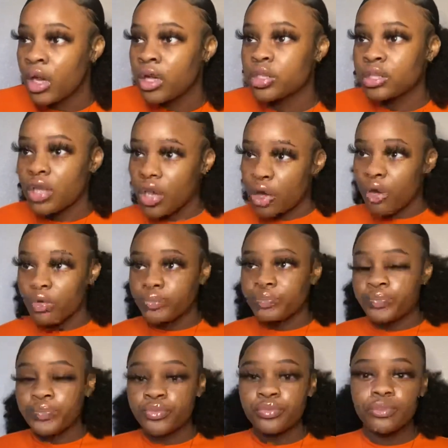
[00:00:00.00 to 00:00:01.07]
So
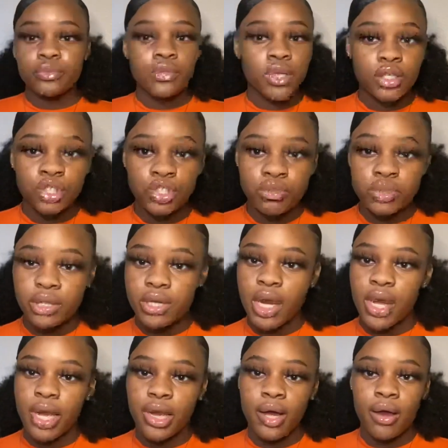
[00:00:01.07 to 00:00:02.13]
she was
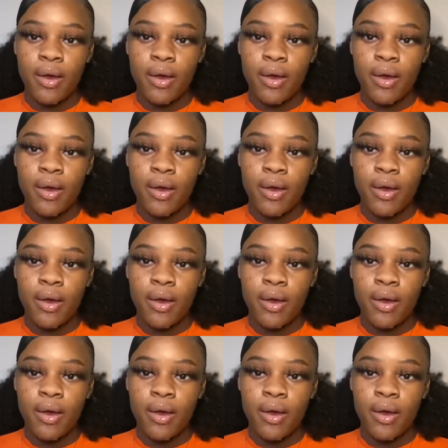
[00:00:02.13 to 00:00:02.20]
like,